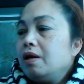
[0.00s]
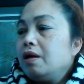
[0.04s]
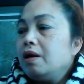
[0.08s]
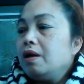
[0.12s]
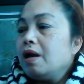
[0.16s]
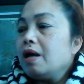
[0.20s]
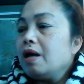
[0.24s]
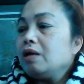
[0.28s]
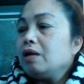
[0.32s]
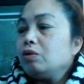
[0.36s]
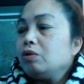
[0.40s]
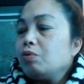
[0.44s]

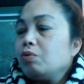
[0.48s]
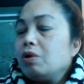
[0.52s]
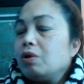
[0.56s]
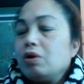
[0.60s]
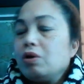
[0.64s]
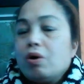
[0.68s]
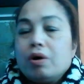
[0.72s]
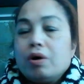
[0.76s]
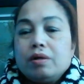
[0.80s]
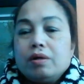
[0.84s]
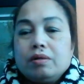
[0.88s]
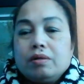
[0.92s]
light
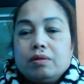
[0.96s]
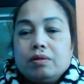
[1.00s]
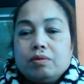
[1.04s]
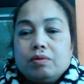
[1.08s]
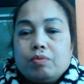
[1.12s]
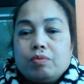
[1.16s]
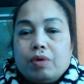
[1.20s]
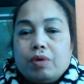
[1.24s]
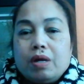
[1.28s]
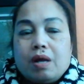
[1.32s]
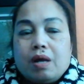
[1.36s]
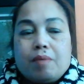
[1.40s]
one on
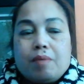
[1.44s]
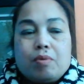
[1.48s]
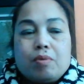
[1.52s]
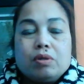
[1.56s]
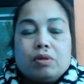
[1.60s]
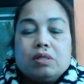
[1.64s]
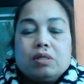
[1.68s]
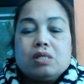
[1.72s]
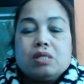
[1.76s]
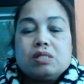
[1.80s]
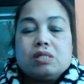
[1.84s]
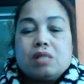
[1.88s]
when I'm
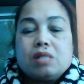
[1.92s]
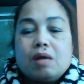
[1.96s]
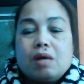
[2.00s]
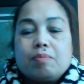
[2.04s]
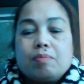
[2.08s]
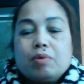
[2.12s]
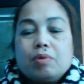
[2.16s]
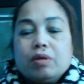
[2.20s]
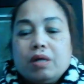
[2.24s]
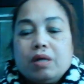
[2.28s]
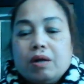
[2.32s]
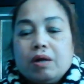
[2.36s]
on this
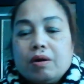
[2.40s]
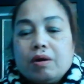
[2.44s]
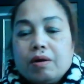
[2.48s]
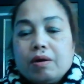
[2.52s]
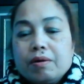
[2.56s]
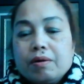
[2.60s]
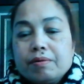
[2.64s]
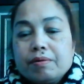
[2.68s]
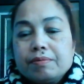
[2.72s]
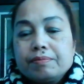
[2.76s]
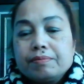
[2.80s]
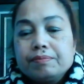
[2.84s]
table
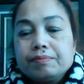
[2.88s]
here.